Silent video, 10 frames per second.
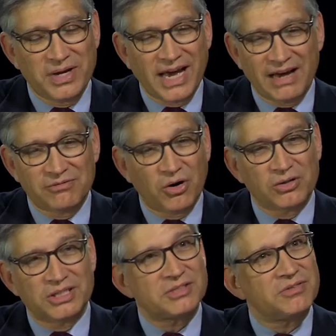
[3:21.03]
we have
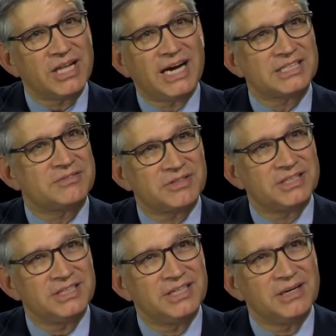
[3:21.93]
all this
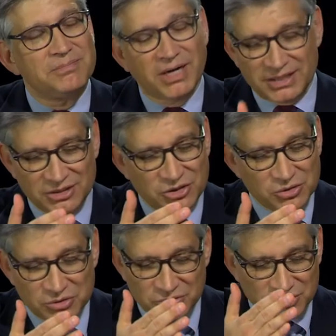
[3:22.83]
philosophy, but
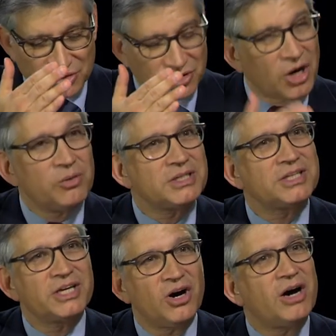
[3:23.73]
you, you go
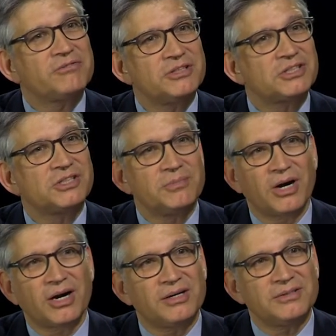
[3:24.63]
into the office
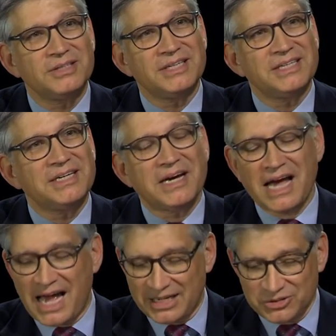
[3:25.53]
tomorrow
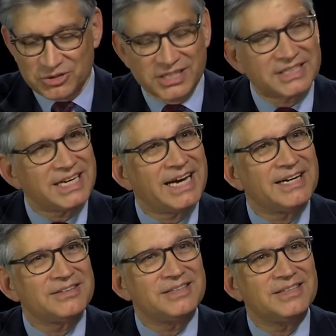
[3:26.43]
and you sit
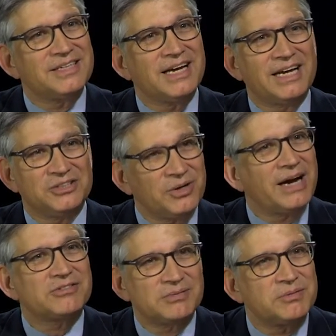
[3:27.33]
down and you
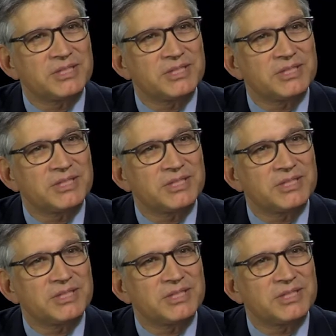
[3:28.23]
have some